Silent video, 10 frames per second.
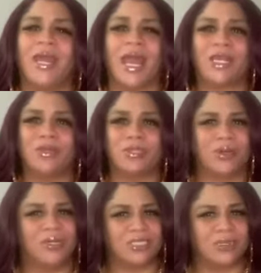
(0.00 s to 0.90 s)
Like, you
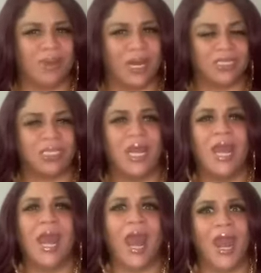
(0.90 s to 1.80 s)
doing too much.
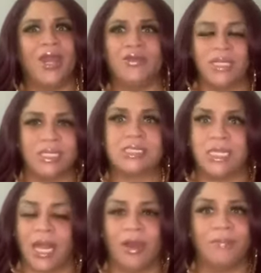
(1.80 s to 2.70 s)
And you need to
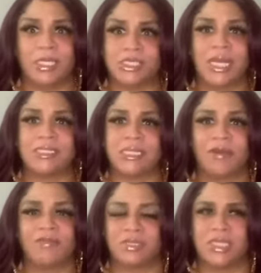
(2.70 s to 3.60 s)
sit down, bitch. Take
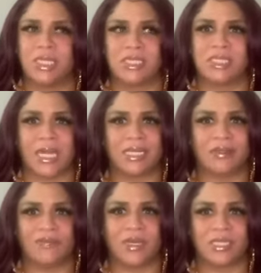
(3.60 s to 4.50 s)
several seats. It's not
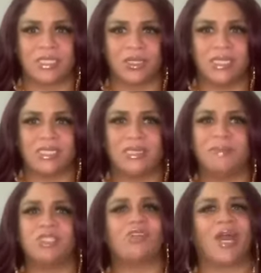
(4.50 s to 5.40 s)
that fucking serious. To
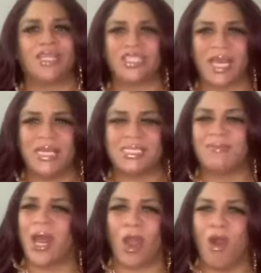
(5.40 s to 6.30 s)
be trying to shade
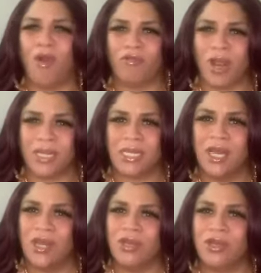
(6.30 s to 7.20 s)
somebody already.
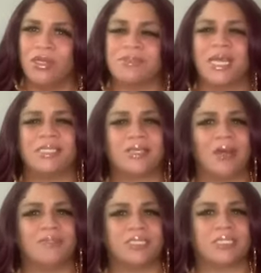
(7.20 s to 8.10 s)
You know what I'm saying? So I
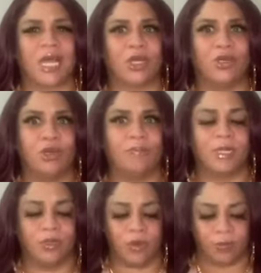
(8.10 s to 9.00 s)
was just, like, a little bit
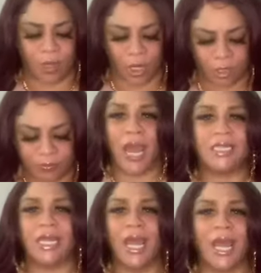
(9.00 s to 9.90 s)
annoyed with her.
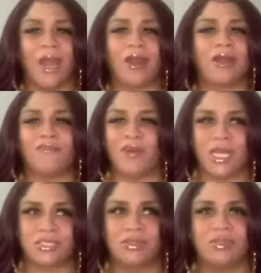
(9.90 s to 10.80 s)
And then in her
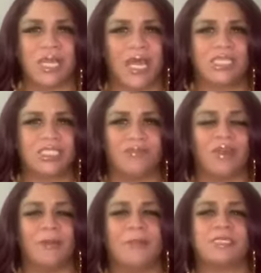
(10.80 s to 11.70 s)
confessional, like, she
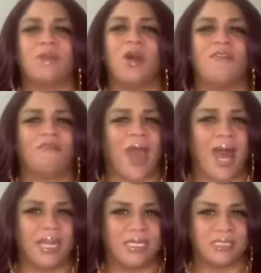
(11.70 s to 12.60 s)
really pissed me off.
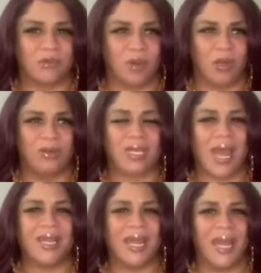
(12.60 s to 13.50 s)
Fallon is the one who
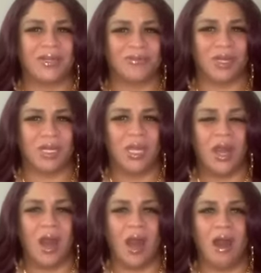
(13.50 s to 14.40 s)
kind of ignorant.
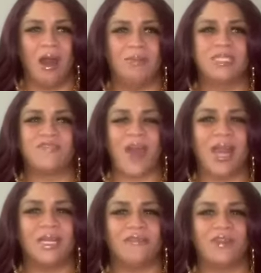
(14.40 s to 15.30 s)
It's
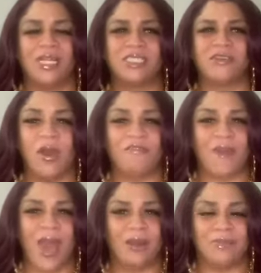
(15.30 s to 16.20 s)
Fallon and Felicia. And
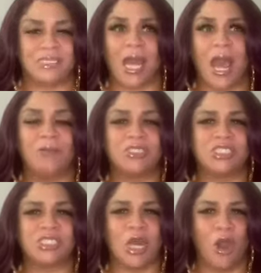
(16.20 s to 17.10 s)
Fallon was like, I was
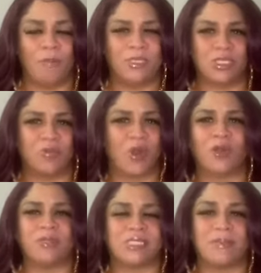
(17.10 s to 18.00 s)
just hoping to work
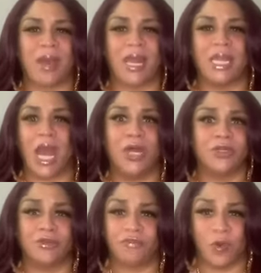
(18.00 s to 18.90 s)
with somebody
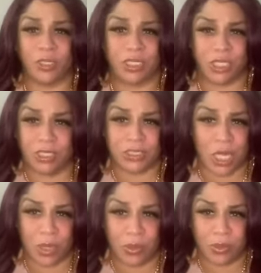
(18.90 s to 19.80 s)
under 40 years
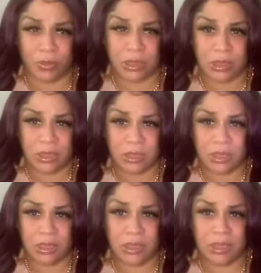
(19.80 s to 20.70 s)
old.
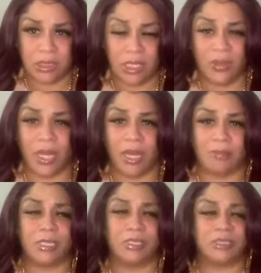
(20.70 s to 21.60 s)
Okay,
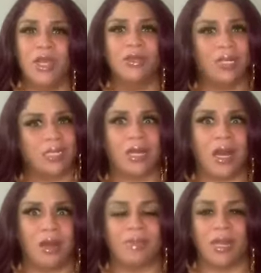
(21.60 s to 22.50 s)
bitch. You need to
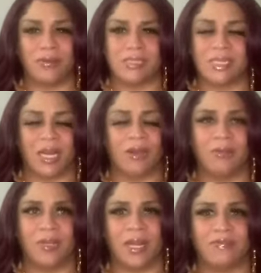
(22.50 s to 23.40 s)
calm down and sit down.
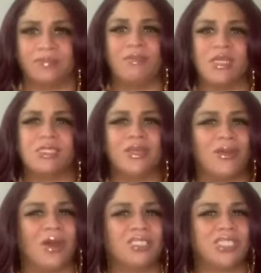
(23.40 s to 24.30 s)
Whatever. So, you
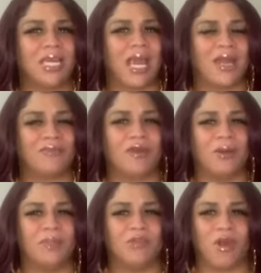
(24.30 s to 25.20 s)
know, she kind of
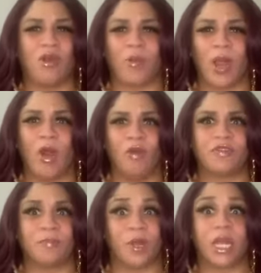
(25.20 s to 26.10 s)
rubbed me the wrong way off
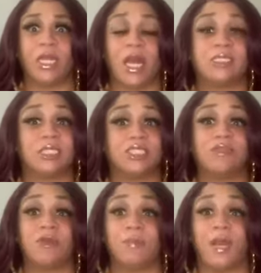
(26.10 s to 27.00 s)
the brick. And y'all see, she
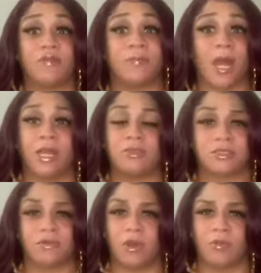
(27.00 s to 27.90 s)
rubbed everybody else
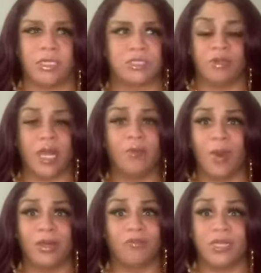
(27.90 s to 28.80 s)
the wrong way, too. They
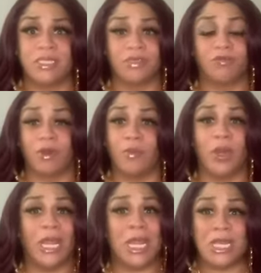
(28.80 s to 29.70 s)
wasn't reading the room
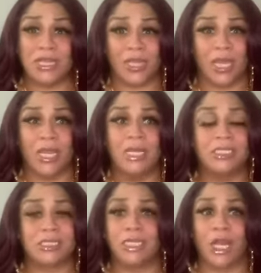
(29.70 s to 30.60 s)
or anything
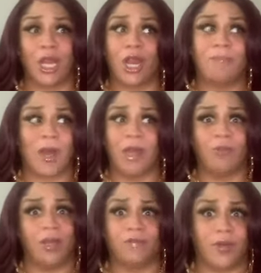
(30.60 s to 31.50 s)
to see that everybody
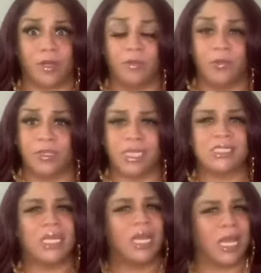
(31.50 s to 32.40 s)
wasn't fucking with what they
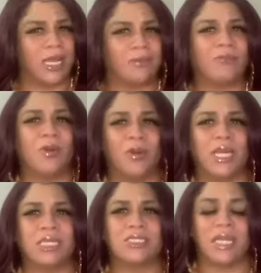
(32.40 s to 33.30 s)
said later. But we're going
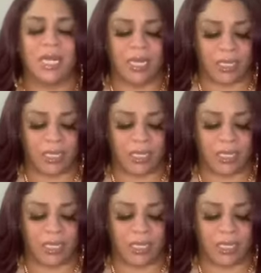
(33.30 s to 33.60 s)
to get into that later.